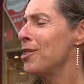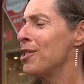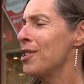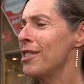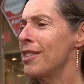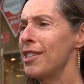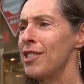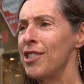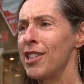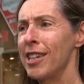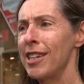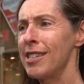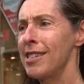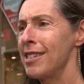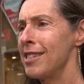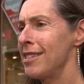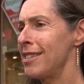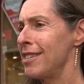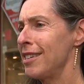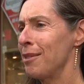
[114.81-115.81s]
Just the chance
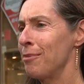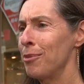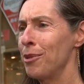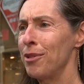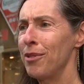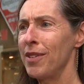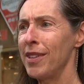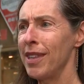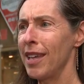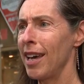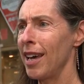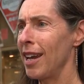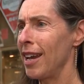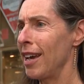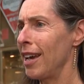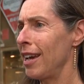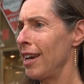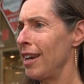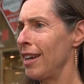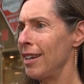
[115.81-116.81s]
to see a movie that
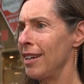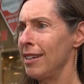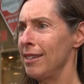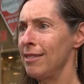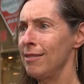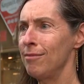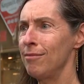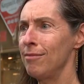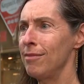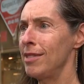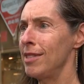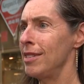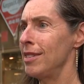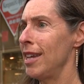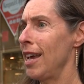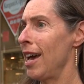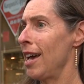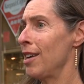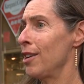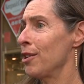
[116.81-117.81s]
I
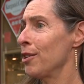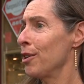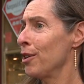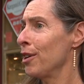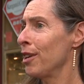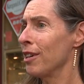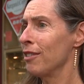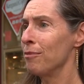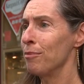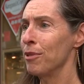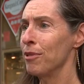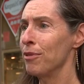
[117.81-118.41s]
hadn't heard of